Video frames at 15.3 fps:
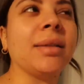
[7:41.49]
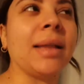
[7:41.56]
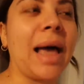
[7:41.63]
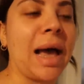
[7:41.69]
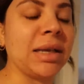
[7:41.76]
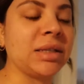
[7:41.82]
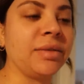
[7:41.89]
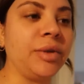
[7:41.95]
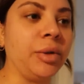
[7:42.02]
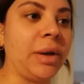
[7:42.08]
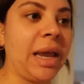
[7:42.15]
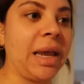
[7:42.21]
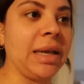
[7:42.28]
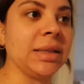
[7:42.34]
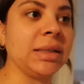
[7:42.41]
last few
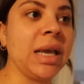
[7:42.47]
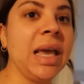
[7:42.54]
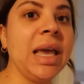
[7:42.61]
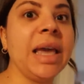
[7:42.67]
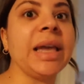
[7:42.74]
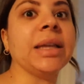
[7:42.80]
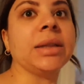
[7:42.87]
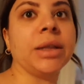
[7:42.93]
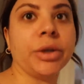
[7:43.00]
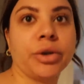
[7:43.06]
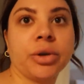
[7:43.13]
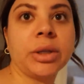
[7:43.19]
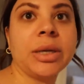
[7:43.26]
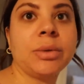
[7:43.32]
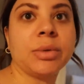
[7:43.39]
days it
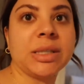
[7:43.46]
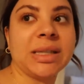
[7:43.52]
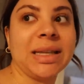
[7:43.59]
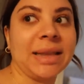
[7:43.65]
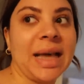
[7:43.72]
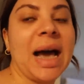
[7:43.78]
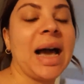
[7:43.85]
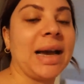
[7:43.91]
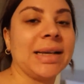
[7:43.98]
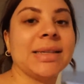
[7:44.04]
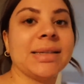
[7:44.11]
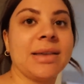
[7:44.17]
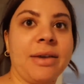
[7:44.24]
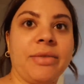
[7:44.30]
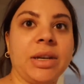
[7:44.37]
literally was in the high
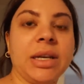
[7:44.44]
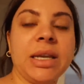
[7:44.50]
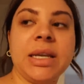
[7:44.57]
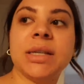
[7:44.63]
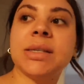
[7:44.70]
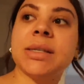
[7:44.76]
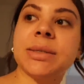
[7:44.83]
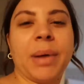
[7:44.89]
seventies,